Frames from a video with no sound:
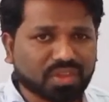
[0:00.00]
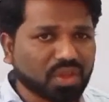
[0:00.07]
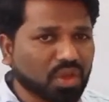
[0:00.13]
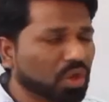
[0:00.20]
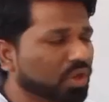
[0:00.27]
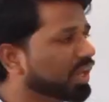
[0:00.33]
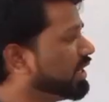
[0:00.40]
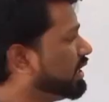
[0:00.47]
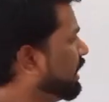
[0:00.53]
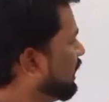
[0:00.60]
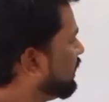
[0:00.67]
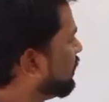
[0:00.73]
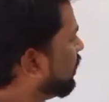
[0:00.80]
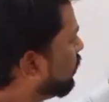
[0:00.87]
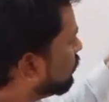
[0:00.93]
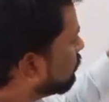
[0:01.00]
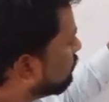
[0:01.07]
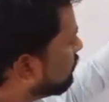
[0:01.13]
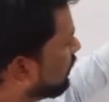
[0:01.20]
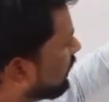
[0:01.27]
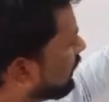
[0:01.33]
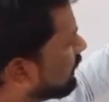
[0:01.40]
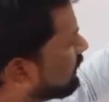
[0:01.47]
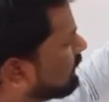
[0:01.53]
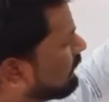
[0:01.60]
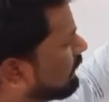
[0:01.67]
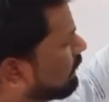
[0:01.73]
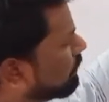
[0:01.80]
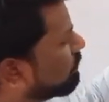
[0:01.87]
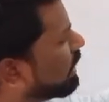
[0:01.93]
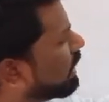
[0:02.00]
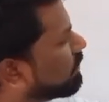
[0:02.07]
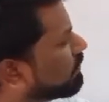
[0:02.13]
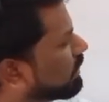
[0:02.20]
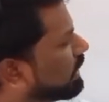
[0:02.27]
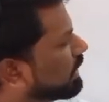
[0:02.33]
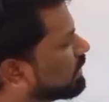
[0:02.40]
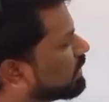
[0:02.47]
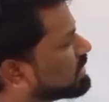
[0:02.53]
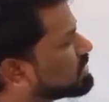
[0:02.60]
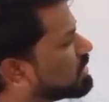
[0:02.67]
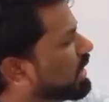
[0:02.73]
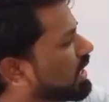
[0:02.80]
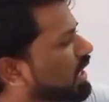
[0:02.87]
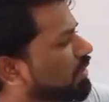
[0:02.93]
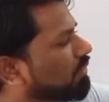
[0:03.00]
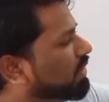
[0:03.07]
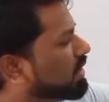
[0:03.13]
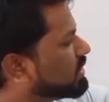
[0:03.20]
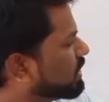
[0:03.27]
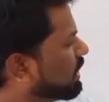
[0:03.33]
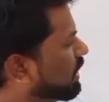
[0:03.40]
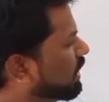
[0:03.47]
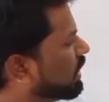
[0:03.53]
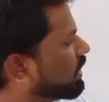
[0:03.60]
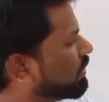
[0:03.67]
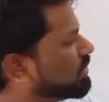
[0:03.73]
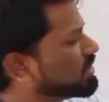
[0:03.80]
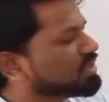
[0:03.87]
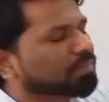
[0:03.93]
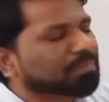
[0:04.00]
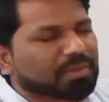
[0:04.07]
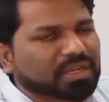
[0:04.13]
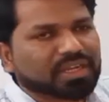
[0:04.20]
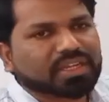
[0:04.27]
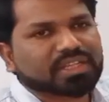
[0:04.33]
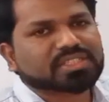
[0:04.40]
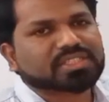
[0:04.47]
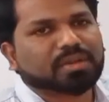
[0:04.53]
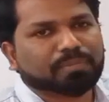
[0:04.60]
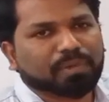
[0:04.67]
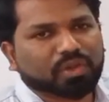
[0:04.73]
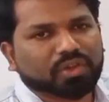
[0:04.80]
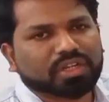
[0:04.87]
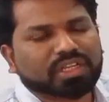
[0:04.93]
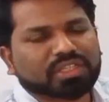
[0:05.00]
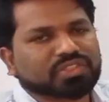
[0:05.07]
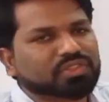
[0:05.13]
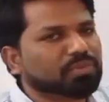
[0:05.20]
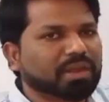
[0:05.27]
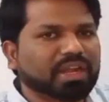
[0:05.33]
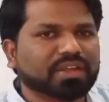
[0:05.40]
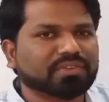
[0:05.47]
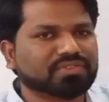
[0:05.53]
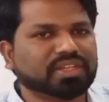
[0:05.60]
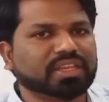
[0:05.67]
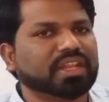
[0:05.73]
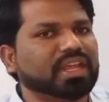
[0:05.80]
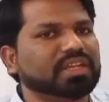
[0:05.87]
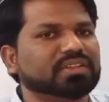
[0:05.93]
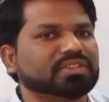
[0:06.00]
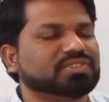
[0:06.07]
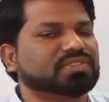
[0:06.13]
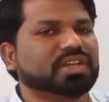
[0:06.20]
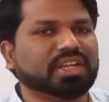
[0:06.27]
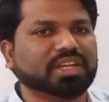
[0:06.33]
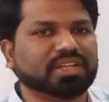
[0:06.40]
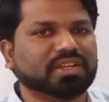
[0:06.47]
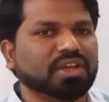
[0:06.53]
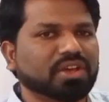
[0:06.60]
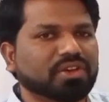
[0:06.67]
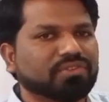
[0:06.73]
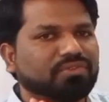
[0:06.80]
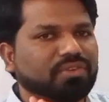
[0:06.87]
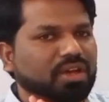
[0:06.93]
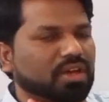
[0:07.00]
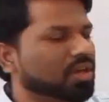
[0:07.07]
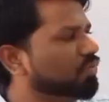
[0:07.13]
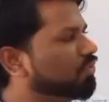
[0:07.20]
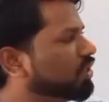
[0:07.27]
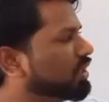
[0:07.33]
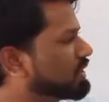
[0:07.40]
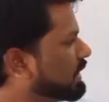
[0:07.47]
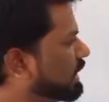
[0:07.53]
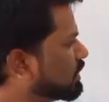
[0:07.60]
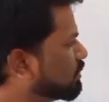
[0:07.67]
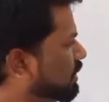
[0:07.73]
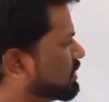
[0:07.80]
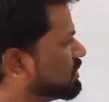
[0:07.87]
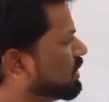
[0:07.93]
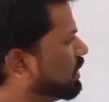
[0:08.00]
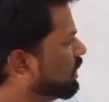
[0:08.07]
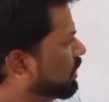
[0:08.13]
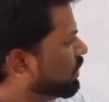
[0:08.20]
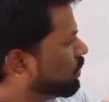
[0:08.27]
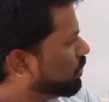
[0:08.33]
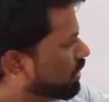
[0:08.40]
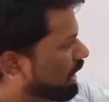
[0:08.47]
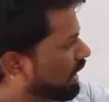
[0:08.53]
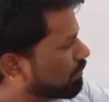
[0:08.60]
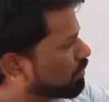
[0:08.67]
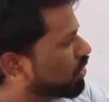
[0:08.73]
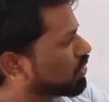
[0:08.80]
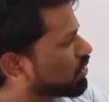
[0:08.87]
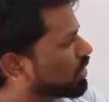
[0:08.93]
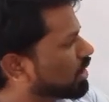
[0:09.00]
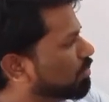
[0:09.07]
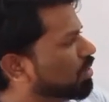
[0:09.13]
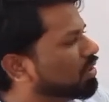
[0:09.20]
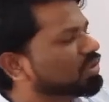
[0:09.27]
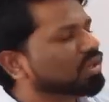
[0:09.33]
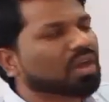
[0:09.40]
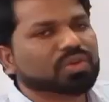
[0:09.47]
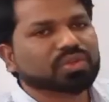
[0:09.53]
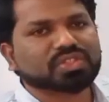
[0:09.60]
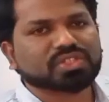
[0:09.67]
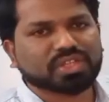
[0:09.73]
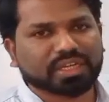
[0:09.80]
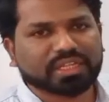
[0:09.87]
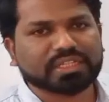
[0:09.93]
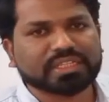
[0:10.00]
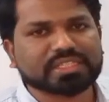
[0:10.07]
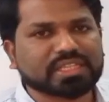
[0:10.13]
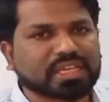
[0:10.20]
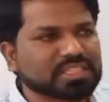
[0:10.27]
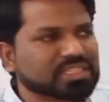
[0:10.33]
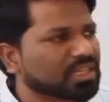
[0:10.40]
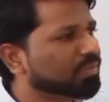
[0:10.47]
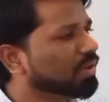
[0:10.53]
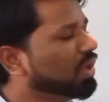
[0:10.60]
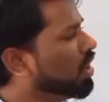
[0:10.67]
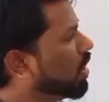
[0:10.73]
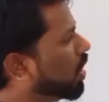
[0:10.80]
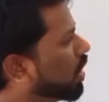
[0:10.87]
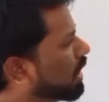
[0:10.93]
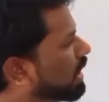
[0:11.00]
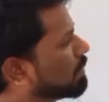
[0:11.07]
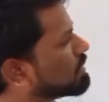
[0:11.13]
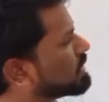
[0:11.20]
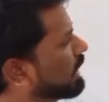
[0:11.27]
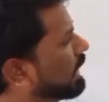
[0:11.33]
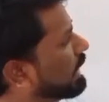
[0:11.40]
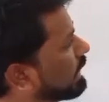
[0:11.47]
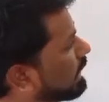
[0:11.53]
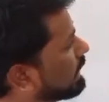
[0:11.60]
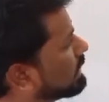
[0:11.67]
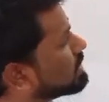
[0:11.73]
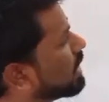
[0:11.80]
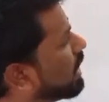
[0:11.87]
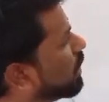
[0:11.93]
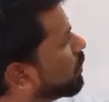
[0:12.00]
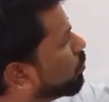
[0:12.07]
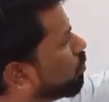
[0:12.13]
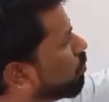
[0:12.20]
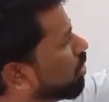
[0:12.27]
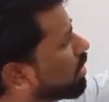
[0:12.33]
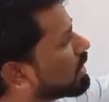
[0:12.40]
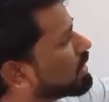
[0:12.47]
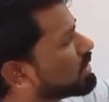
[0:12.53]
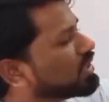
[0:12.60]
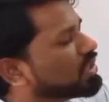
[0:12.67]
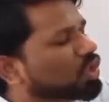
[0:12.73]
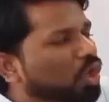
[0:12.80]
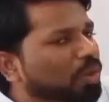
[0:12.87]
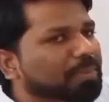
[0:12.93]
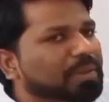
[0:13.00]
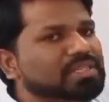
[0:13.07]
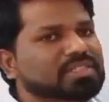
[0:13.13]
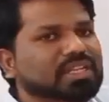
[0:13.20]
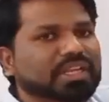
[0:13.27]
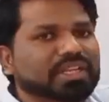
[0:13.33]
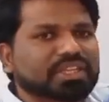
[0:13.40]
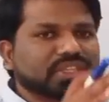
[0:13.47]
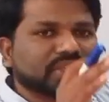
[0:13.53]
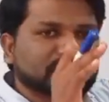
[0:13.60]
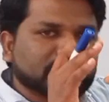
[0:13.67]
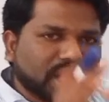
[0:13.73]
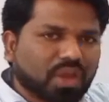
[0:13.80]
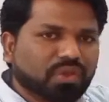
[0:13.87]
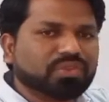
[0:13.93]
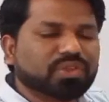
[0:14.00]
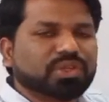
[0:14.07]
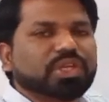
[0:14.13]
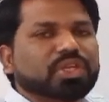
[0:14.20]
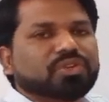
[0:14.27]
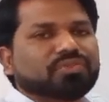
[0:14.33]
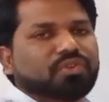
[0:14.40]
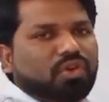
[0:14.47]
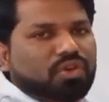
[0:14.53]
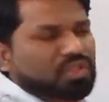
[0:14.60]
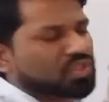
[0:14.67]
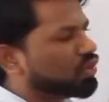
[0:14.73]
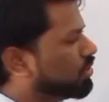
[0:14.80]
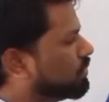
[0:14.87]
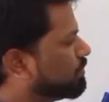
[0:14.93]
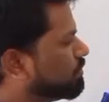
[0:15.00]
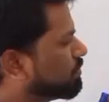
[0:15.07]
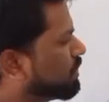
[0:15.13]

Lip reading: Alright, now again we have interest and average. Under this simple interest, compound interest, you might have seen and studied for the 6 months. I'm not talking about how to study this concept. All I am saying is what are the topics that now you need to focus on.